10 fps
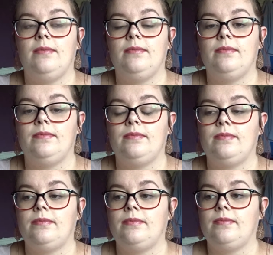
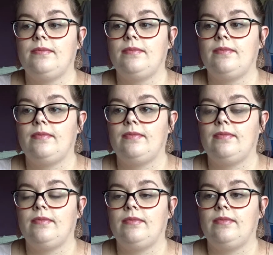
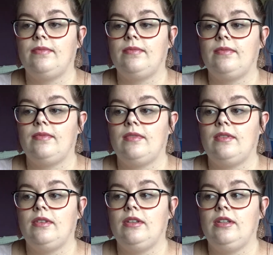(no one is talking)